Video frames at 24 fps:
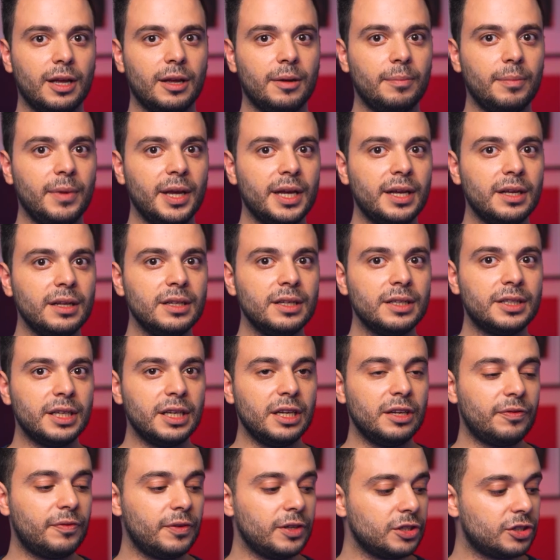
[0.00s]
making it
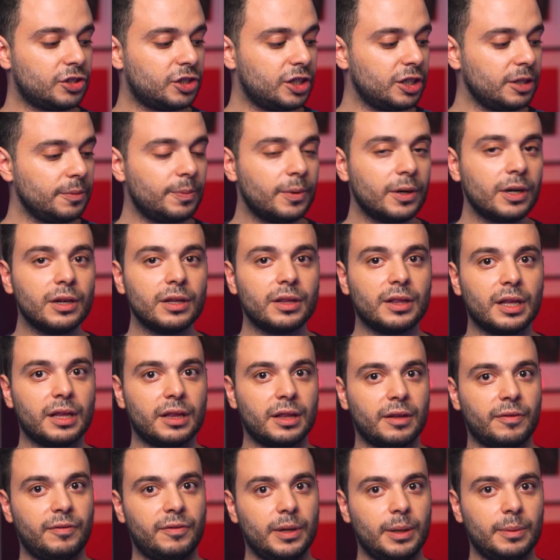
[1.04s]
even cheaper
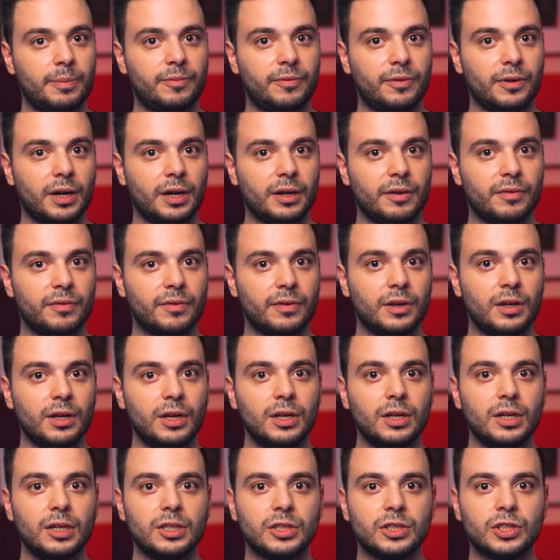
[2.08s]
than the Flip 5.
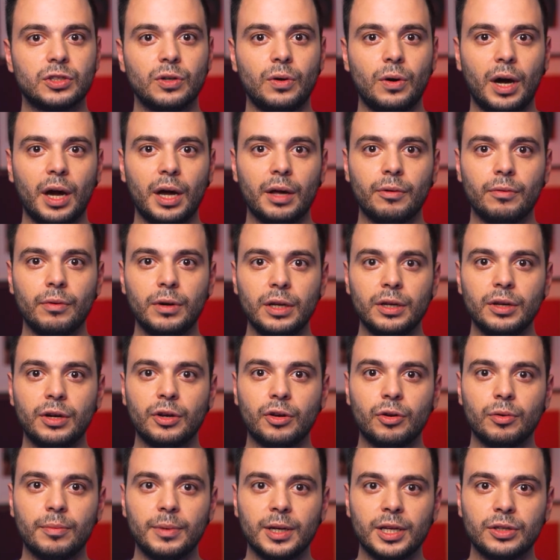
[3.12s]
So I really
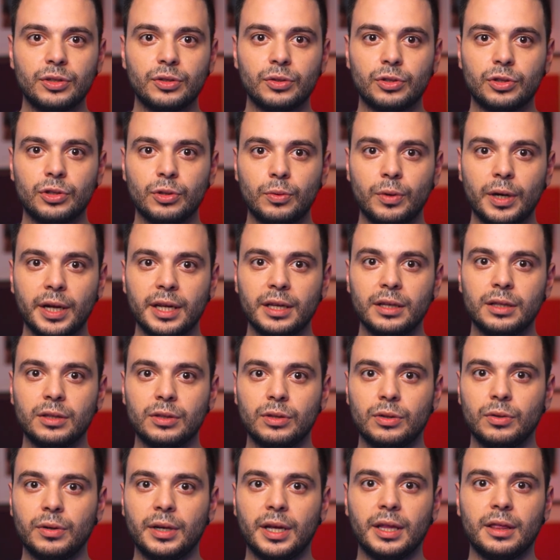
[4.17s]
recommend you to
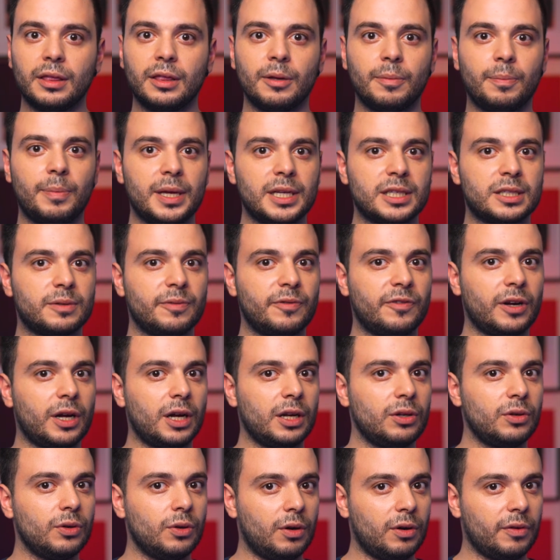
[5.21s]
wait to get the best
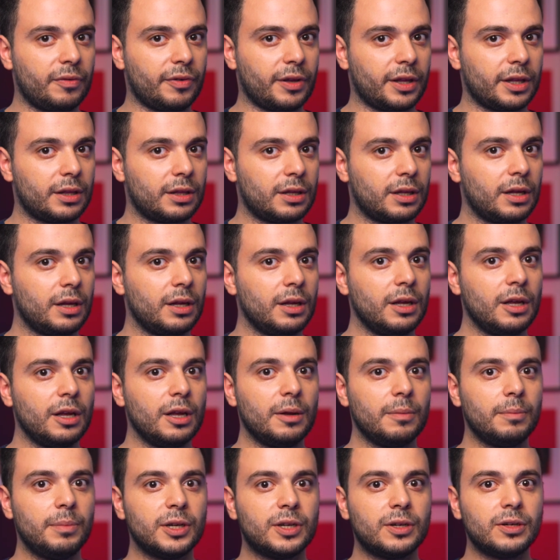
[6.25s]
value of it,
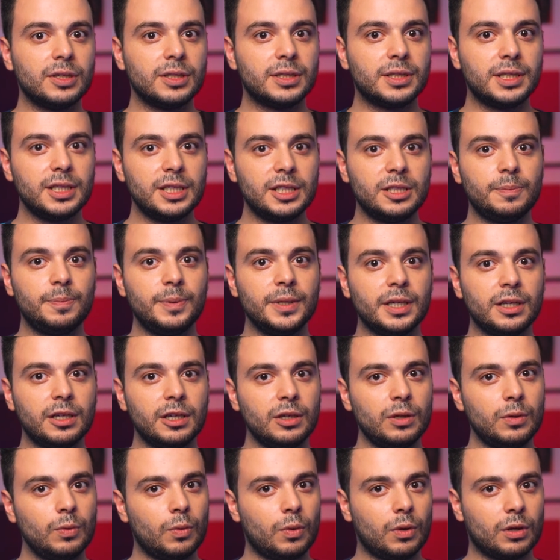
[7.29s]
because this
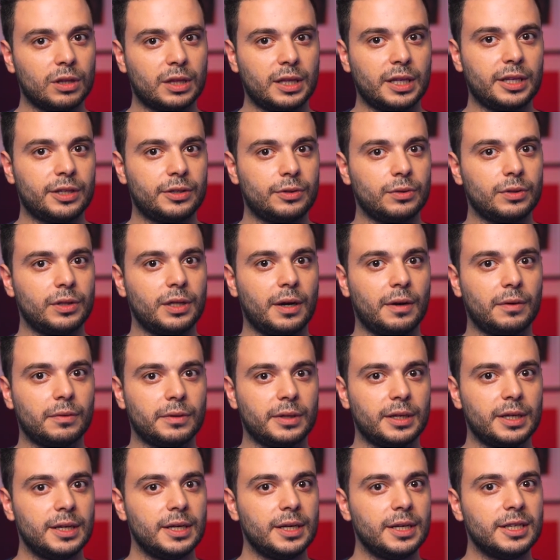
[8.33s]
speaker won't let you
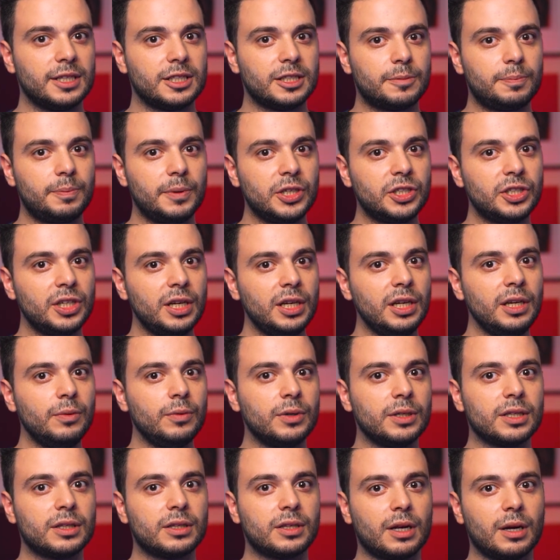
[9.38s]
down, especially
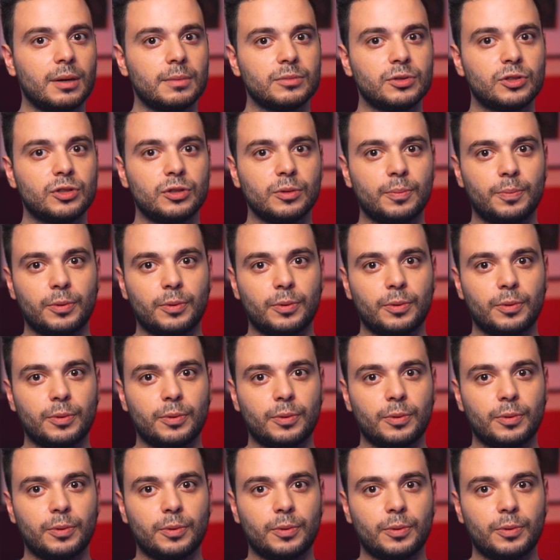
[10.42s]
when it comes to